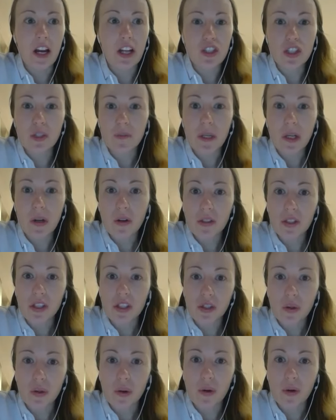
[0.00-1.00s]
Just because the
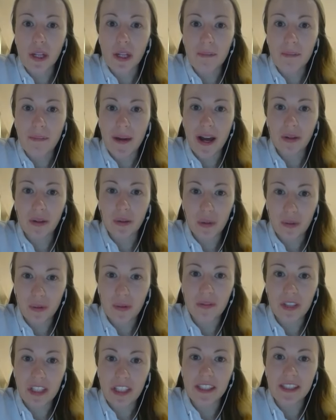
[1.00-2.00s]
story about
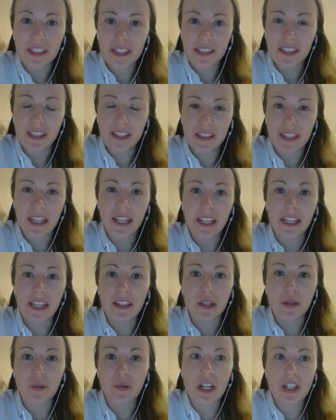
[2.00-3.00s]
all of this tech
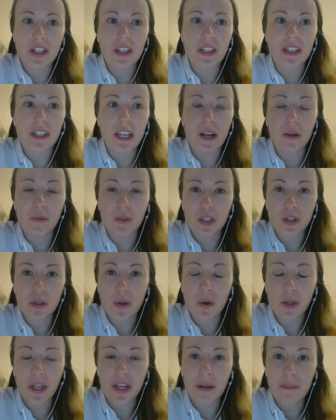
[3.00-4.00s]
integration that I was
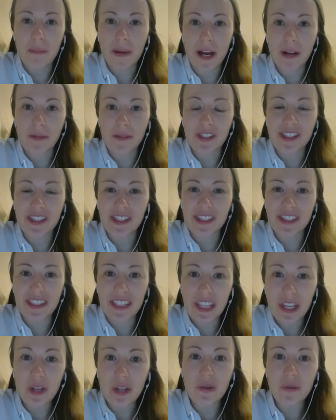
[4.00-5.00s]
talking about,
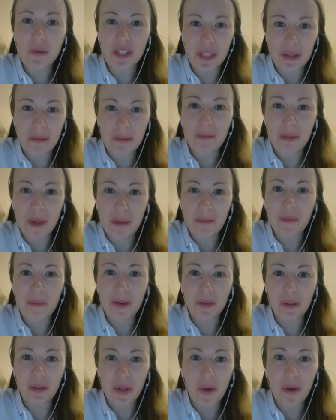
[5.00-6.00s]
still some
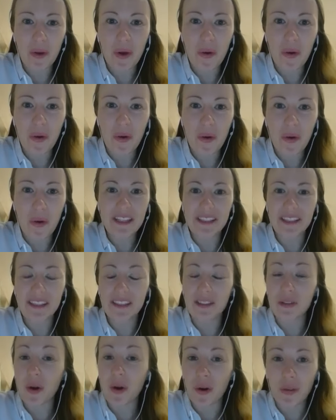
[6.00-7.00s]
people don't know it,
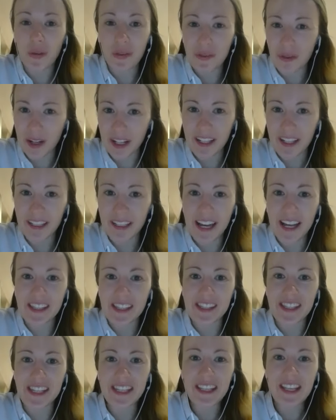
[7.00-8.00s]
don't
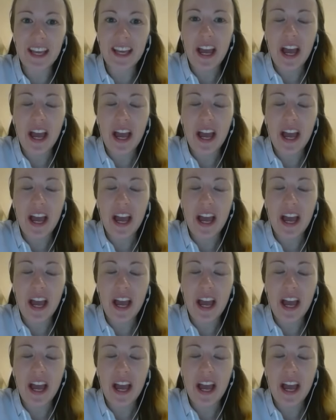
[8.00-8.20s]
recognize it.